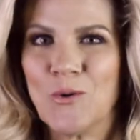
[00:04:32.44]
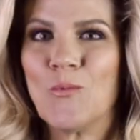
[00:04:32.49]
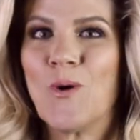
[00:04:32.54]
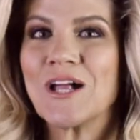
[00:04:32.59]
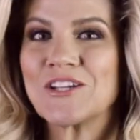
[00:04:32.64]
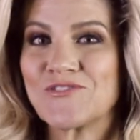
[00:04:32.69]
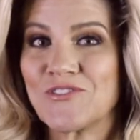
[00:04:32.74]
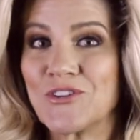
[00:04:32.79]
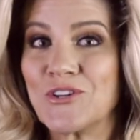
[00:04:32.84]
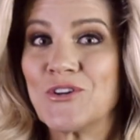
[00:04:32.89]

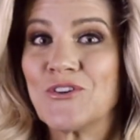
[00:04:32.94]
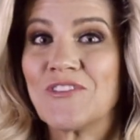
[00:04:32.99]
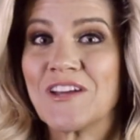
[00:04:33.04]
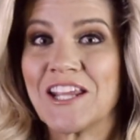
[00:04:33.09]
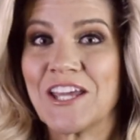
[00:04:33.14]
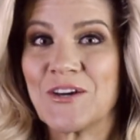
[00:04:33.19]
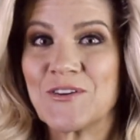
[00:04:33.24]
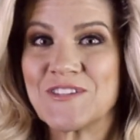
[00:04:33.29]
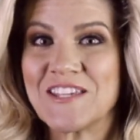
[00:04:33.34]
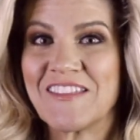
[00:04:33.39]
Watch for new
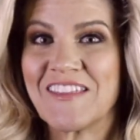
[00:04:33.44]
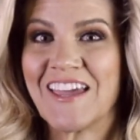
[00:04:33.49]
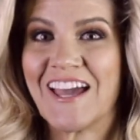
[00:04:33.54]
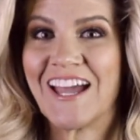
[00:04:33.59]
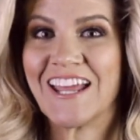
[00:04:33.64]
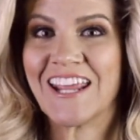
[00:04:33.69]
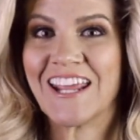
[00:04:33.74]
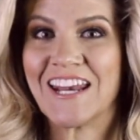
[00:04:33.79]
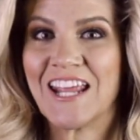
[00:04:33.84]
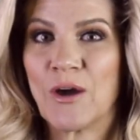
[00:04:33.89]
videos in the
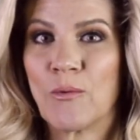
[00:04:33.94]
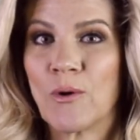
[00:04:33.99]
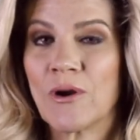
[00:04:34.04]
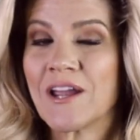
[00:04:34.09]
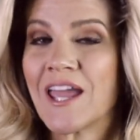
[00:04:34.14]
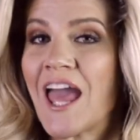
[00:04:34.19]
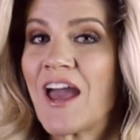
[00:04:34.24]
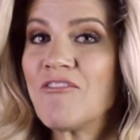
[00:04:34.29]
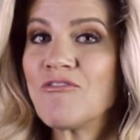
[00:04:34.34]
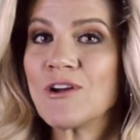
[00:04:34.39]
ID
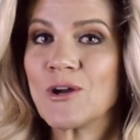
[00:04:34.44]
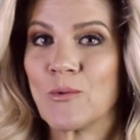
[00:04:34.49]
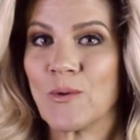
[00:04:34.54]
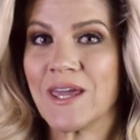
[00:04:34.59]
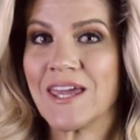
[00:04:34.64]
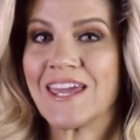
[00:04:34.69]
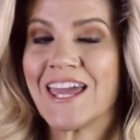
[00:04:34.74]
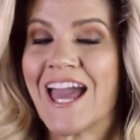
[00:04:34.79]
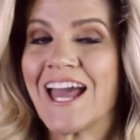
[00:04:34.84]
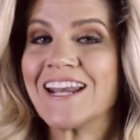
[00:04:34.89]
Network every
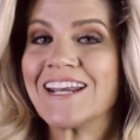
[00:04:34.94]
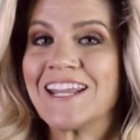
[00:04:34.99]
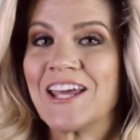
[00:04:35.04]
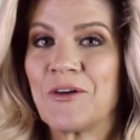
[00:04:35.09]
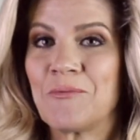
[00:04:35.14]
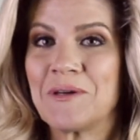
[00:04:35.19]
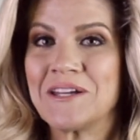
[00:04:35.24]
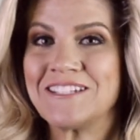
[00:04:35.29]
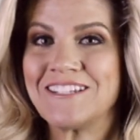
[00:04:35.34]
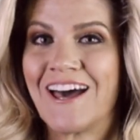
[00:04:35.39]
week at
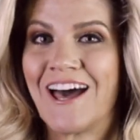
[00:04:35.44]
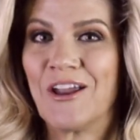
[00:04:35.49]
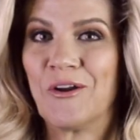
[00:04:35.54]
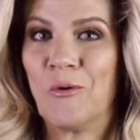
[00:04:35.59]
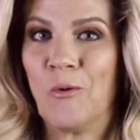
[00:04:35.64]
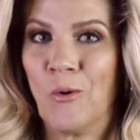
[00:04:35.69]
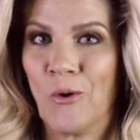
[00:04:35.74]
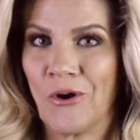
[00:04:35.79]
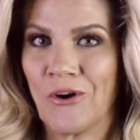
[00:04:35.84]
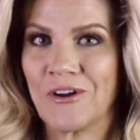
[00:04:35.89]

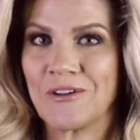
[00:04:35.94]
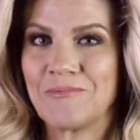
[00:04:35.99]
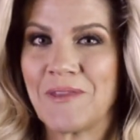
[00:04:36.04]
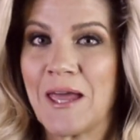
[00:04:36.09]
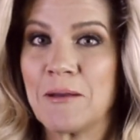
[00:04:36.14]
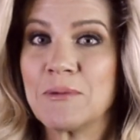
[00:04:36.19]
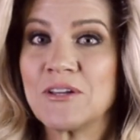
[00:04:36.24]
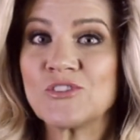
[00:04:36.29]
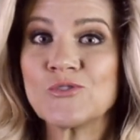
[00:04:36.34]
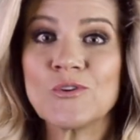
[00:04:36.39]
nailba.org,
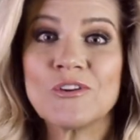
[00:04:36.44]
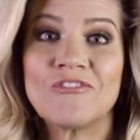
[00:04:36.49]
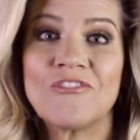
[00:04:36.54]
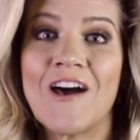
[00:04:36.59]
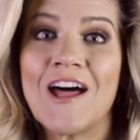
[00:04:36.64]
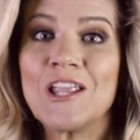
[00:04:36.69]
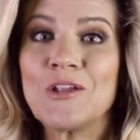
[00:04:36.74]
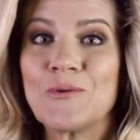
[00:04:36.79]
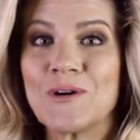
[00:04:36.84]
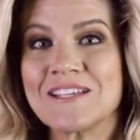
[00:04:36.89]
and be sure to
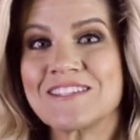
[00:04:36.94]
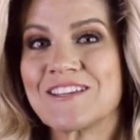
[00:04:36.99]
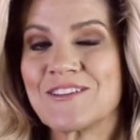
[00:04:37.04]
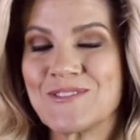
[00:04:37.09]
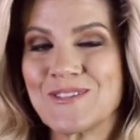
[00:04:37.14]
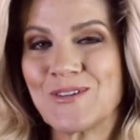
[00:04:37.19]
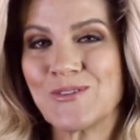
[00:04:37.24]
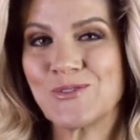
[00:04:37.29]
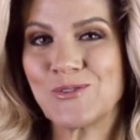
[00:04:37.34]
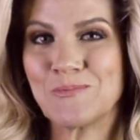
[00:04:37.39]
follow us on
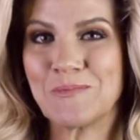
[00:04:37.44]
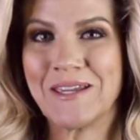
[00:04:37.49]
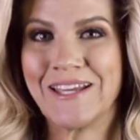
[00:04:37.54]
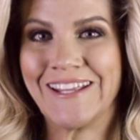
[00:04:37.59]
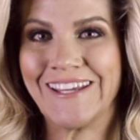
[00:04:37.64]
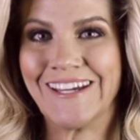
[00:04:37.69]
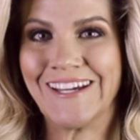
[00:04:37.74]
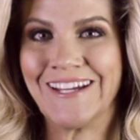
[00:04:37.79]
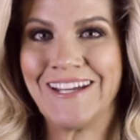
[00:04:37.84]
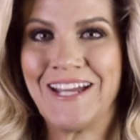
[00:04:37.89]
social
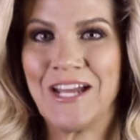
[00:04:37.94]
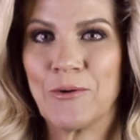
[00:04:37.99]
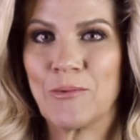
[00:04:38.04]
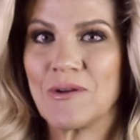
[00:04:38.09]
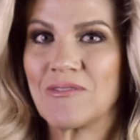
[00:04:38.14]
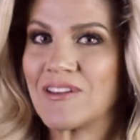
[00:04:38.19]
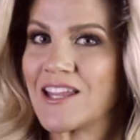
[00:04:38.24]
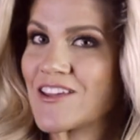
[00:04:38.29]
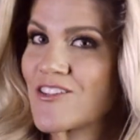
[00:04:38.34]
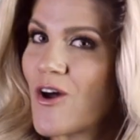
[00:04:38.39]
media.
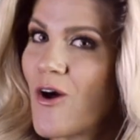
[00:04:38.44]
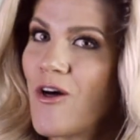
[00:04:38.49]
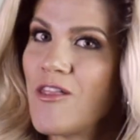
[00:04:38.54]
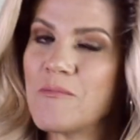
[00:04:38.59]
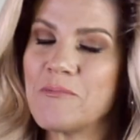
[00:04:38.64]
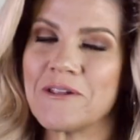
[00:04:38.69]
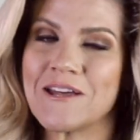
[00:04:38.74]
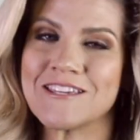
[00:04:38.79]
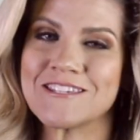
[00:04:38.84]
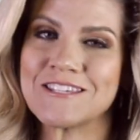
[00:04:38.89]
We've linked all the
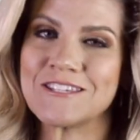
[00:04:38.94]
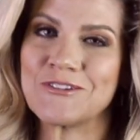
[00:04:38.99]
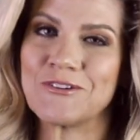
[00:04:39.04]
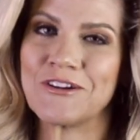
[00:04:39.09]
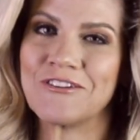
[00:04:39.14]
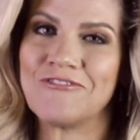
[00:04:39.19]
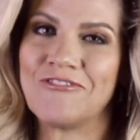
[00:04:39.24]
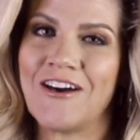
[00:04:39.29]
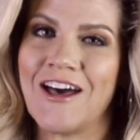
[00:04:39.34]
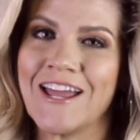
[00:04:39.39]
places you
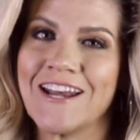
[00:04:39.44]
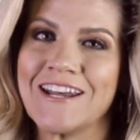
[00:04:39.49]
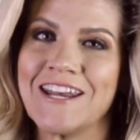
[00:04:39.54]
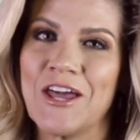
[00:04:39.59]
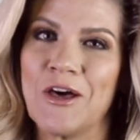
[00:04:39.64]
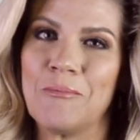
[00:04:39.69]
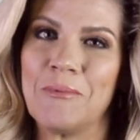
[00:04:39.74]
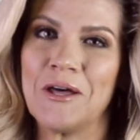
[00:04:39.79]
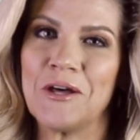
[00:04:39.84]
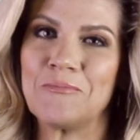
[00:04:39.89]
can find
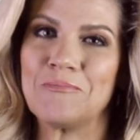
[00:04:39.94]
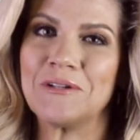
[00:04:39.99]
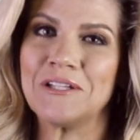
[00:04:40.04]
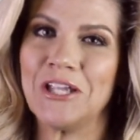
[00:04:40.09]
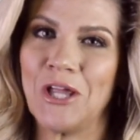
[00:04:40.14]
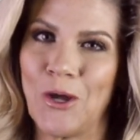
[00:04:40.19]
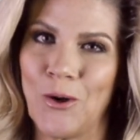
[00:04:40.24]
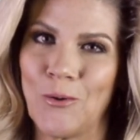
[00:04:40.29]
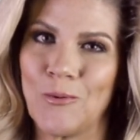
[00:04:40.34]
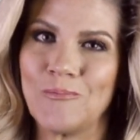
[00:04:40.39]
NAILBA
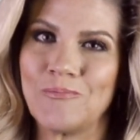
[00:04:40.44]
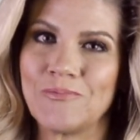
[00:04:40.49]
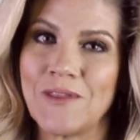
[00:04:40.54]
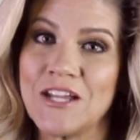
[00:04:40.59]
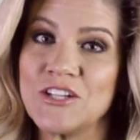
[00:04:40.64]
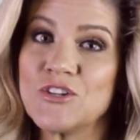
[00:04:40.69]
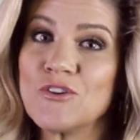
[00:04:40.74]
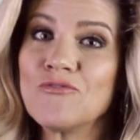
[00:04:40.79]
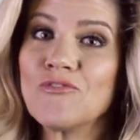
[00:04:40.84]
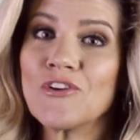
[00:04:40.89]
below.
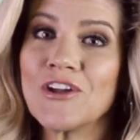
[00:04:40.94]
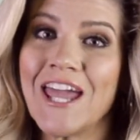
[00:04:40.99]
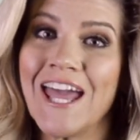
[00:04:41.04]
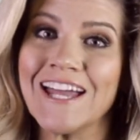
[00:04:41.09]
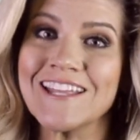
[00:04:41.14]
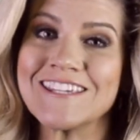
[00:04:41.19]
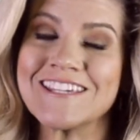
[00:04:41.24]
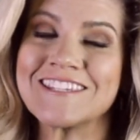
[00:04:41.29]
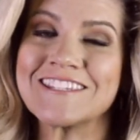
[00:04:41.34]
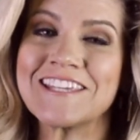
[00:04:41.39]
And don't
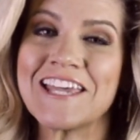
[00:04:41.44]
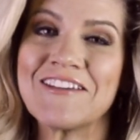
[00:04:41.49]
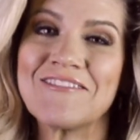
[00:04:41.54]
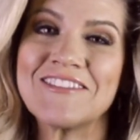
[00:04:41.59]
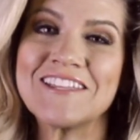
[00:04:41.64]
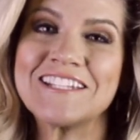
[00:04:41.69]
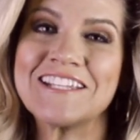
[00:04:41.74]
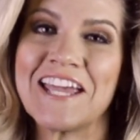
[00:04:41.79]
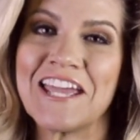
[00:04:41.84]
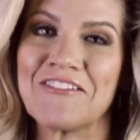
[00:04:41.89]
forget to save
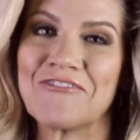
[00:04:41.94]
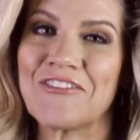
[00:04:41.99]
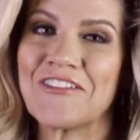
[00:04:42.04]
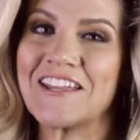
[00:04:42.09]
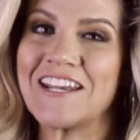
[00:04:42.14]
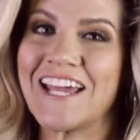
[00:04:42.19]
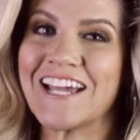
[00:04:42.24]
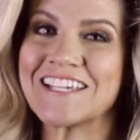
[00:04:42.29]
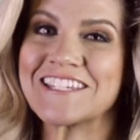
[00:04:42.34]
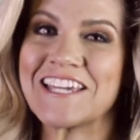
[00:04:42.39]
the date for
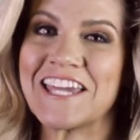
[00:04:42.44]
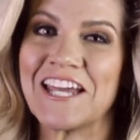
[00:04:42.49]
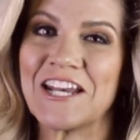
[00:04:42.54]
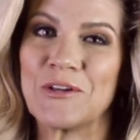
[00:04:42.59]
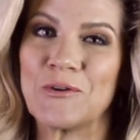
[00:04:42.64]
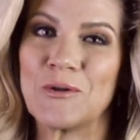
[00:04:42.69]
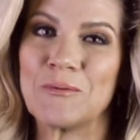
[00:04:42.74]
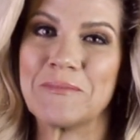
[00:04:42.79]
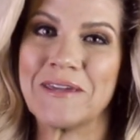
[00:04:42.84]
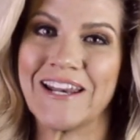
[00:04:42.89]
the next
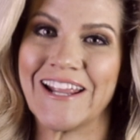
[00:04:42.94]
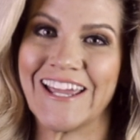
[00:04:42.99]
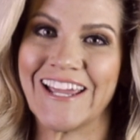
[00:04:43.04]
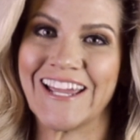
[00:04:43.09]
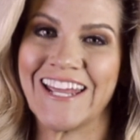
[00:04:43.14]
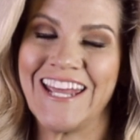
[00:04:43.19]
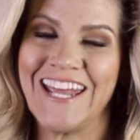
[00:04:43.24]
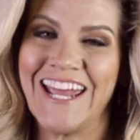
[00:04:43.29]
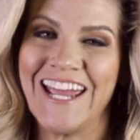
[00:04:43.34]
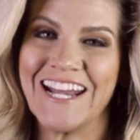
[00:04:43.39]
annual meeting.
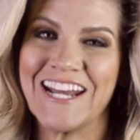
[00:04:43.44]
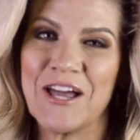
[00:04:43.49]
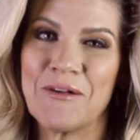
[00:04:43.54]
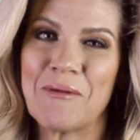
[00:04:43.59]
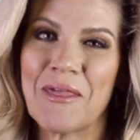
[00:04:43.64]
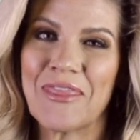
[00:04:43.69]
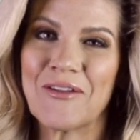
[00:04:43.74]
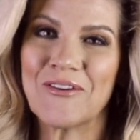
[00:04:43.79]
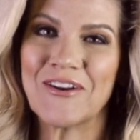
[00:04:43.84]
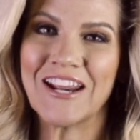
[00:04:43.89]

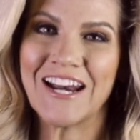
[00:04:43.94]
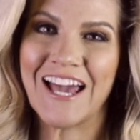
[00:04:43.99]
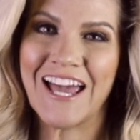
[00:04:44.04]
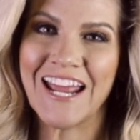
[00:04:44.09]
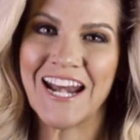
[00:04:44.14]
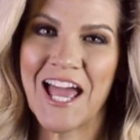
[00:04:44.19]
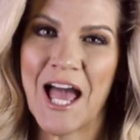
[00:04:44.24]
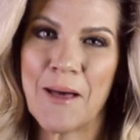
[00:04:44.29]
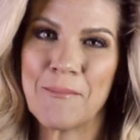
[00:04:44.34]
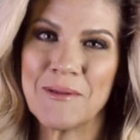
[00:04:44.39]
NAILBA
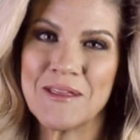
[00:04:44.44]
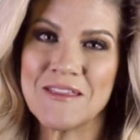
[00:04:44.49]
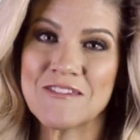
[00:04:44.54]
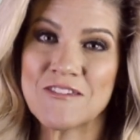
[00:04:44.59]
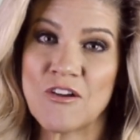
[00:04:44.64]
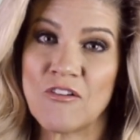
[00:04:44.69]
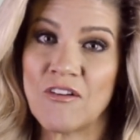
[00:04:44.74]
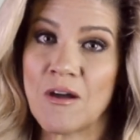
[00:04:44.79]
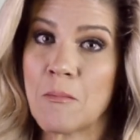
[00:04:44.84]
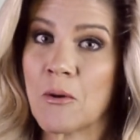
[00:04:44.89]
39 happens
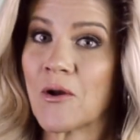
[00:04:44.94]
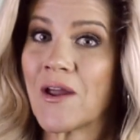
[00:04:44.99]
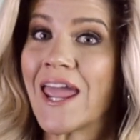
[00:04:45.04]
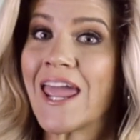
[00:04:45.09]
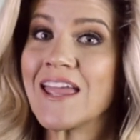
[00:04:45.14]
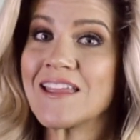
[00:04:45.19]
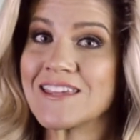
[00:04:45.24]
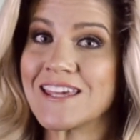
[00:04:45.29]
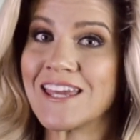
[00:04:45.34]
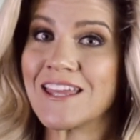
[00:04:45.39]
November
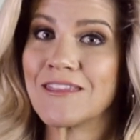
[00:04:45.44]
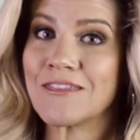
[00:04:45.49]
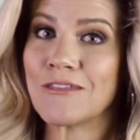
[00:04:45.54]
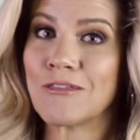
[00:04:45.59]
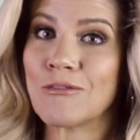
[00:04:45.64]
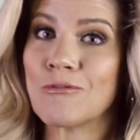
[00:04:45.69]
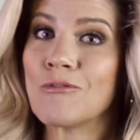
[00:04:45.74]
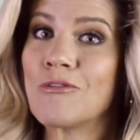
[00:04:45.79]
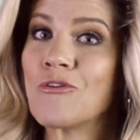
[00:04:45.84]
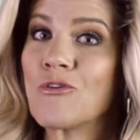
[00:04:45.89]
18th
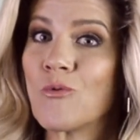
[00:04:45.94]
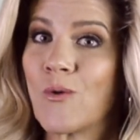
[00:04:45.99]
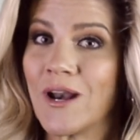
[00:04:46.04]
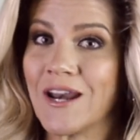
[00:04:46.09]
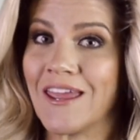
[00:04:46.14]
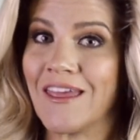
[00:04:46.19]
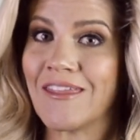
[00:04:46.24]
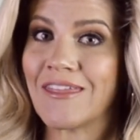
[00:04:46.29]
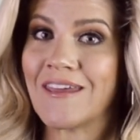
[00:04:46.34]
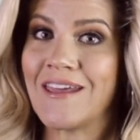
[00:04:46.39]
through the
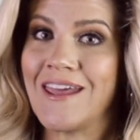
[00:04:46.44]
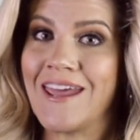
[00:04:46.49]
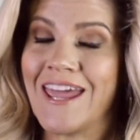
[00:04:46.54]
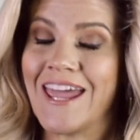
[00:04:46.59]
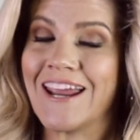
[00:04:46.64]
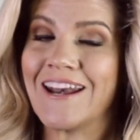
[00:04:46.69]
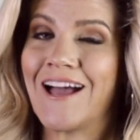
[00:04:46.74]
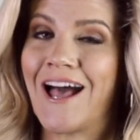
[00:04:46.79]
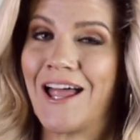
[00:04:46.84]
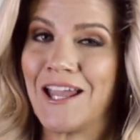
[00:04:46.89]
20th
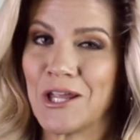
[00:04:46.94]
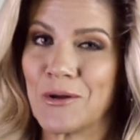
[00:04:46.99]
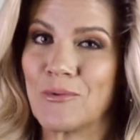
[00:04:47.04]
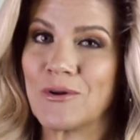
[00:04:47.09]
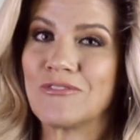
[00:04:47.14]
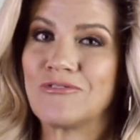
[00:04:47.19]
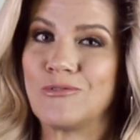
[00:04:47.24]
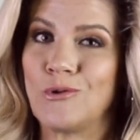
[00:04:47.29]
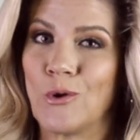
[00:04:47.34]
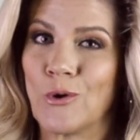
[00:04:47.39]
in
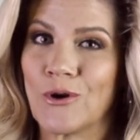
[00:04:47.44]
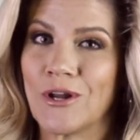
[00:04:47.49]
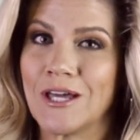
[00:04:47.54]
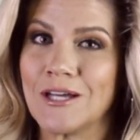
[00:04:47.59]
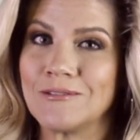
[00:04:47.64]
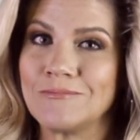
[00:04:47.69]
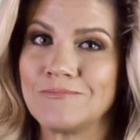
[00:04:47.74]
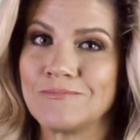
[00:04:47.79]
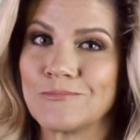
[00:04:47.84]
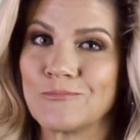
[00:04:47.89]
Hollywood,
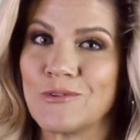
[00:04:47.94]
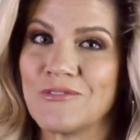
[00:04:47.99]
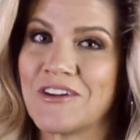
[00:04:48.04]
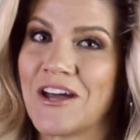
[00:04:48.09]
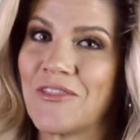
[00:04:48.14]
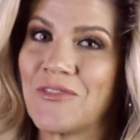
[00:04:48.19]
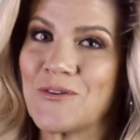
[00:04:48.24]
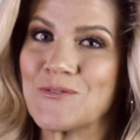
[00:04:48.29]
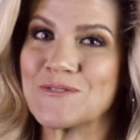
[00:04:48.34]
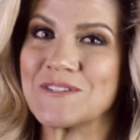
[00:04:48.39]
Florida. We've
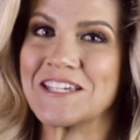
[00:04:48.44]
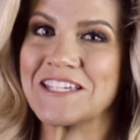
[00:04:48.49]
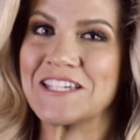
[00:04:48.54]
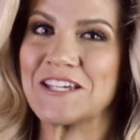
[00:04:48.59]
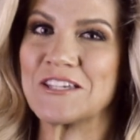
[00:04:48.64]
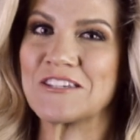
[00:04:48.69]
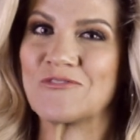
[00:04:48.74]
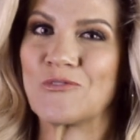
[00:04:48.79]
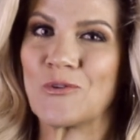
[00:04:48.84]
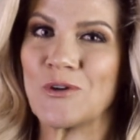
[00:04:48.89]
got those
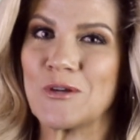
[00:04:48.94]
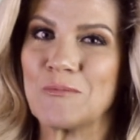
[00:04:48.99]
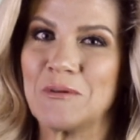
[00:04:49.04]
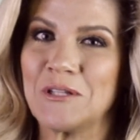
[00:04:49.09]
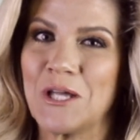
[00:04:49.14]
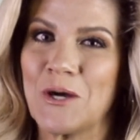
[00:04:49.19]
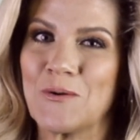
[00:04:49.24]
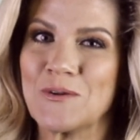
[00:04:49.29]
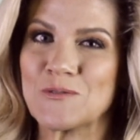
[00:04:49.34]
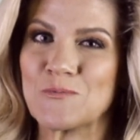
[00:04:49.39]
details for you
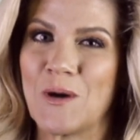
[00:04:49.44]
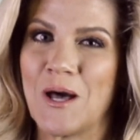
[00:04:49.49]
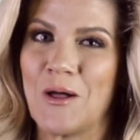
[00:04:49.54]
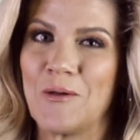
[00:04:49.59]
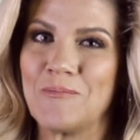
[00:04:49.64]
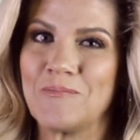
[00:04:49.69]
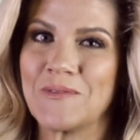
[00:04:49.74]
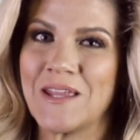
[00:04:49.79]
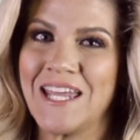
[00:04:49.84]
below as well.